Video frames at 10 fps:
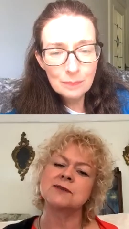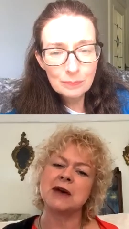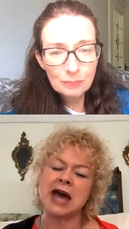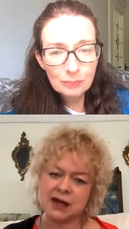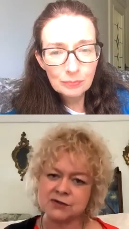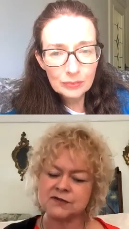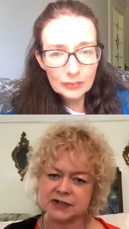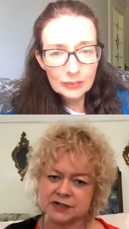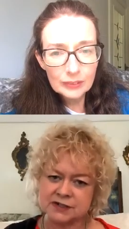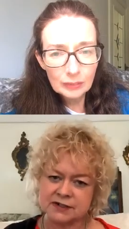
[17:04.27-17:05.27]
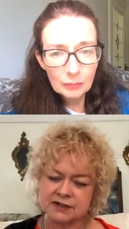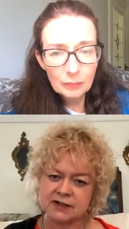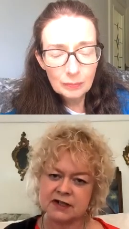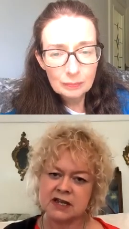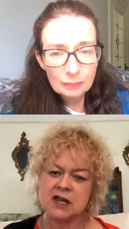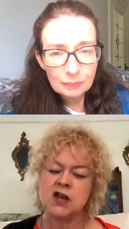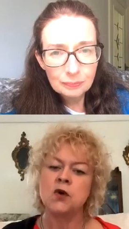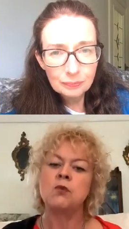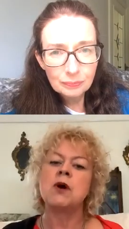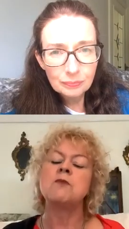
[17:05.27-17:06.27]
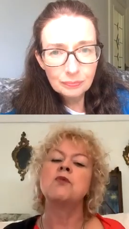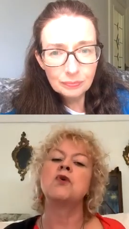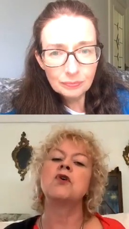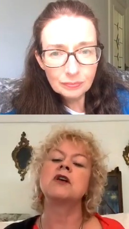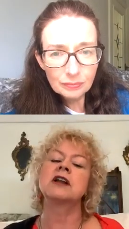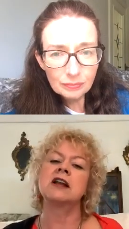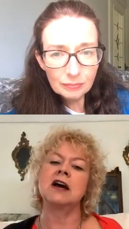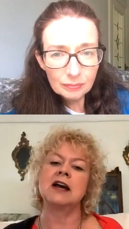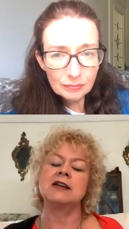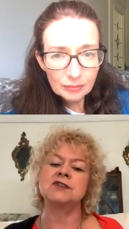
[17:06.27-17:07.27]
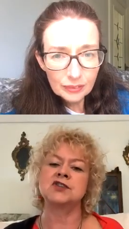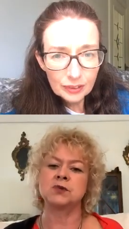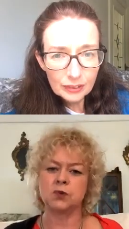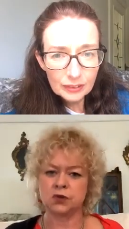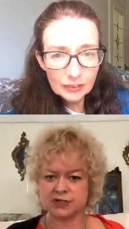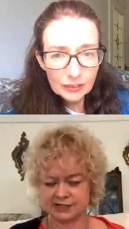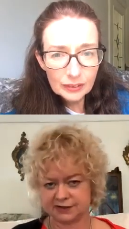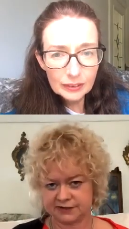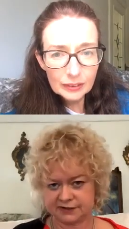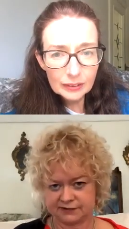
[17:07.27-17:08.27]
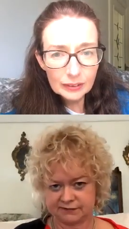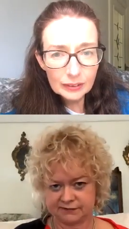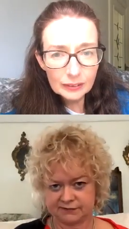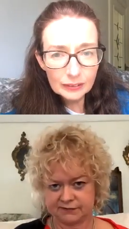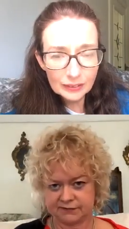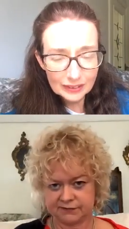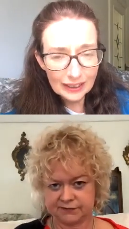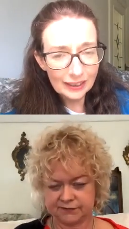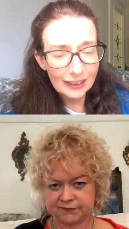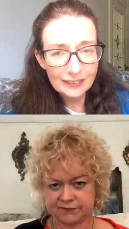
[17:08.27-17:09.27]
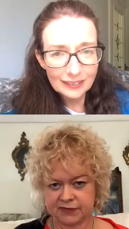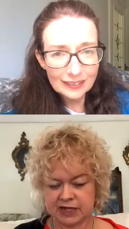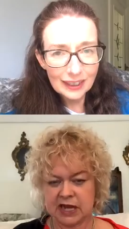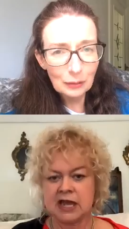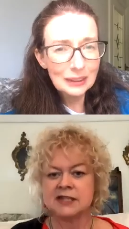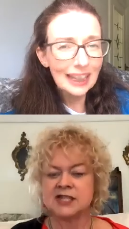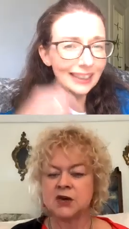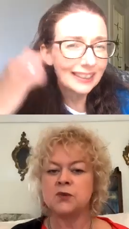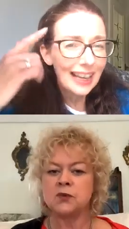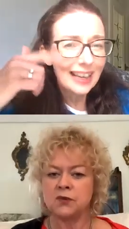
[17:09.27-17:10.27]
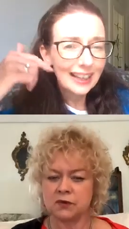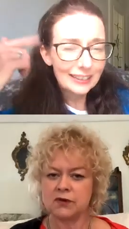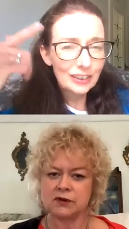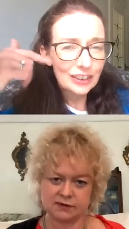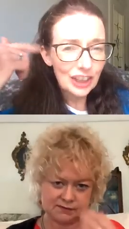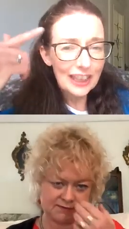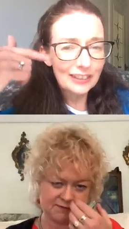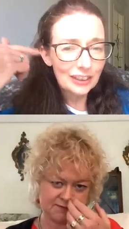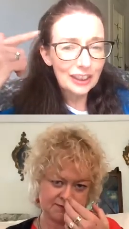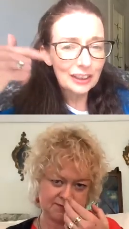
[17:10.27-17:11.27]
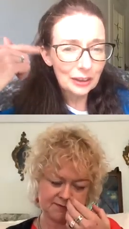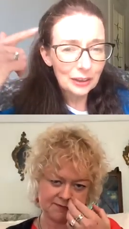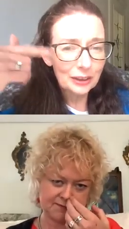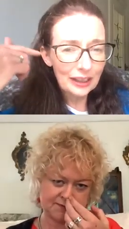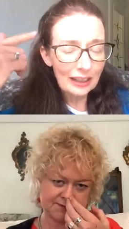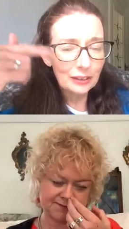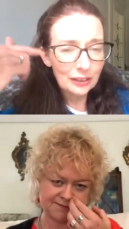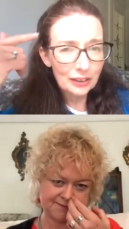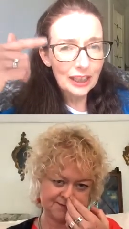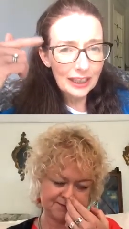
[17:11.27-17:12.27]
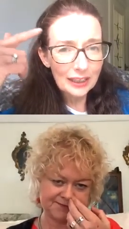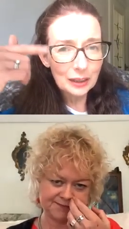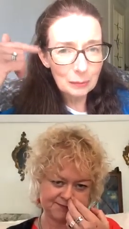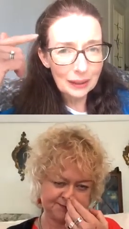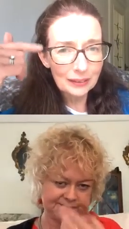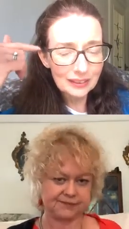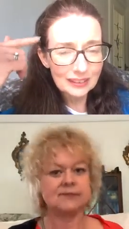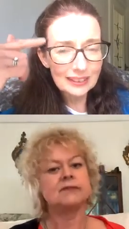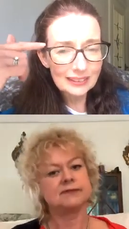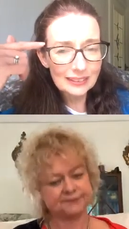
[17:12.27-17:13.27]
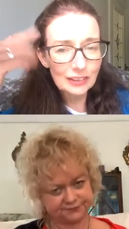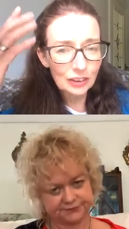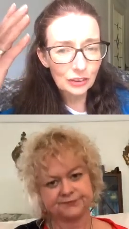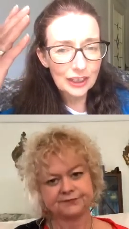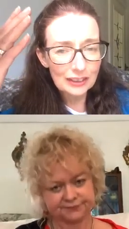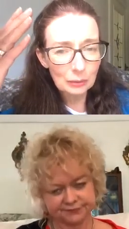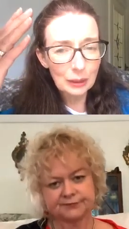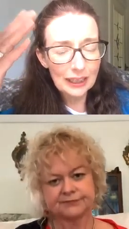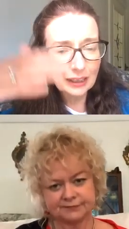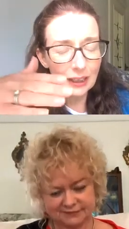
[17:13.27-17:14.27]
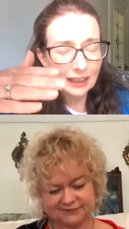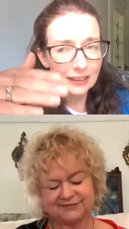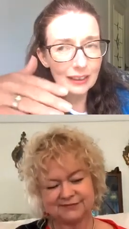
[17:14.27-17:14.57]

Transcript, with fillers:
Speaker 1: out of it we're more inclined towards it
Speaker 2: yeah yeah well that's it's changing your how you're thinking about it isn't it straight away uh, even